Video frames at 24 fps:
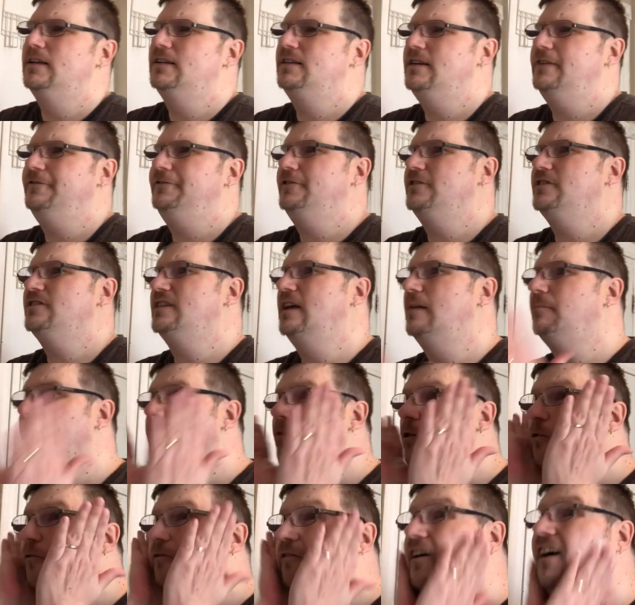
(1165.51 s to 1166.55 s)
Different scent
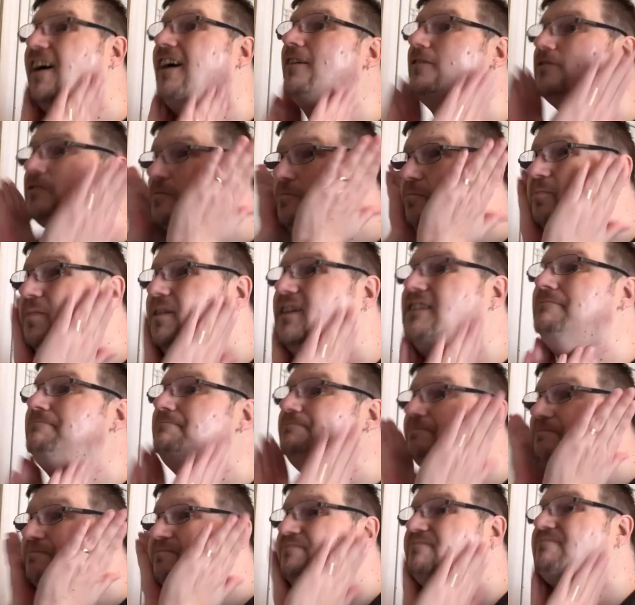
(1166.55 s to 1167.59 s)
profiles, but
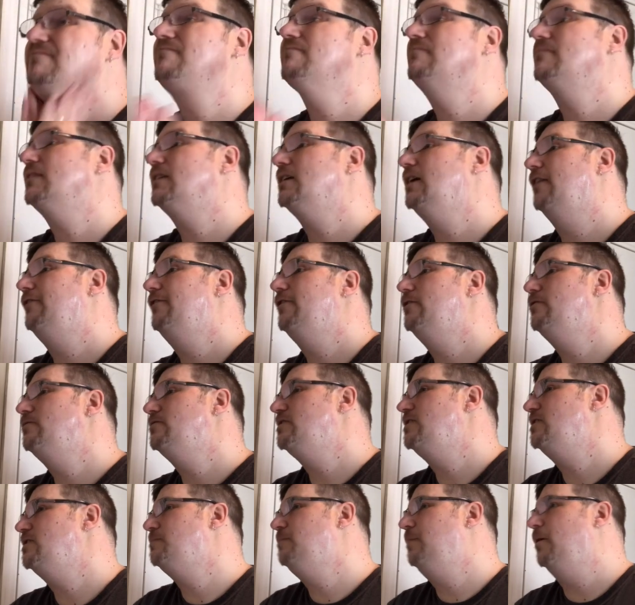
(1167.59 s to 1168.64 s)
I've used
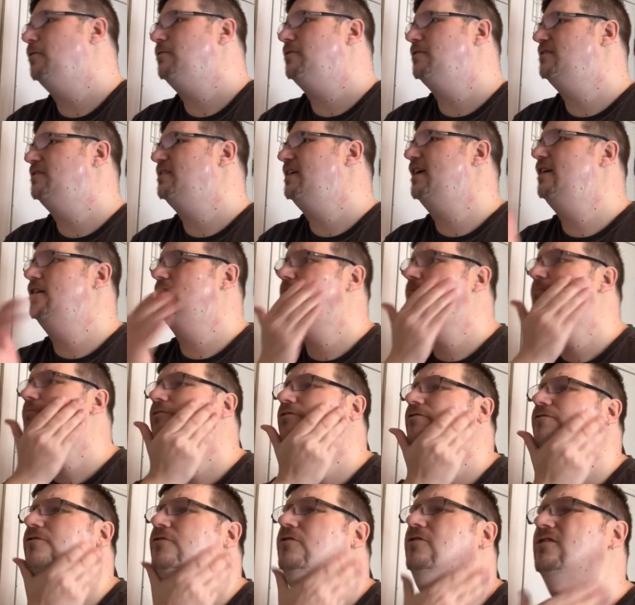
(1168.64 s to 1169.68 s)
these both in tandem
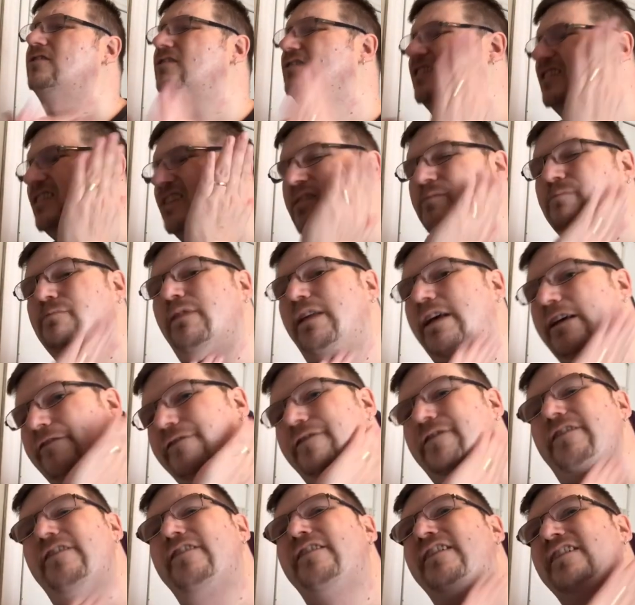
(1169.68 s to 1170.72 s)
before and they play
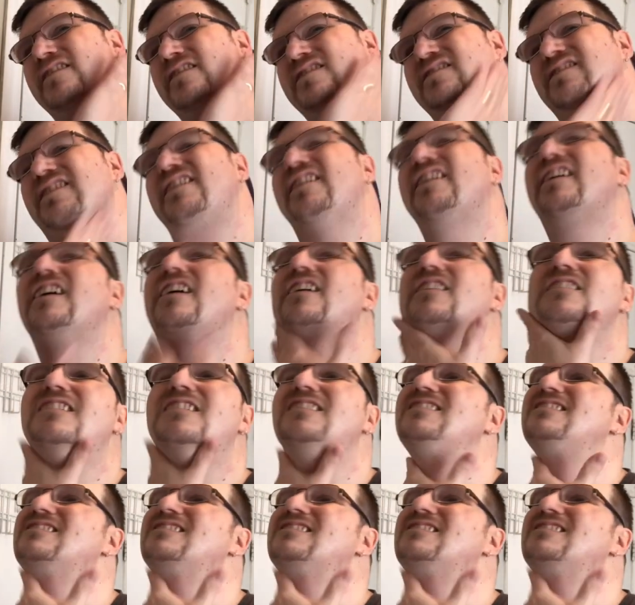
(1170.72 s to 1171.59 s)
very nicely together.